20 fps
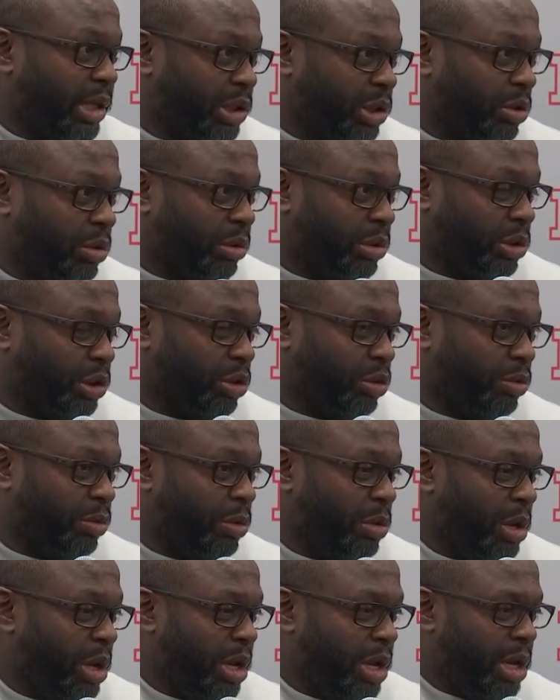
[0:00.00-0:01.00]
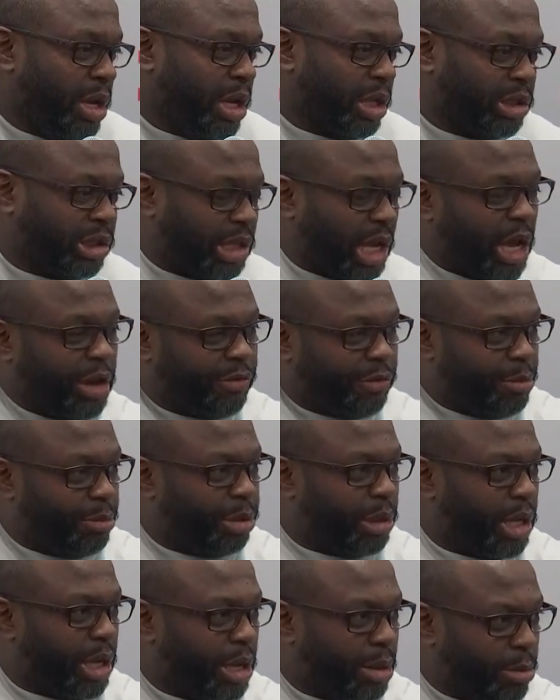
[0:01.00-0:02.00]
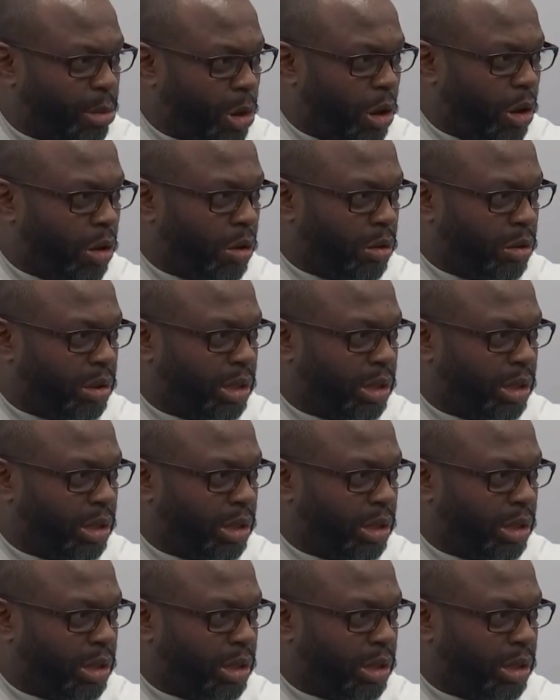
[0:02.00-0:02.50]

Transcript: So aside from playing ball,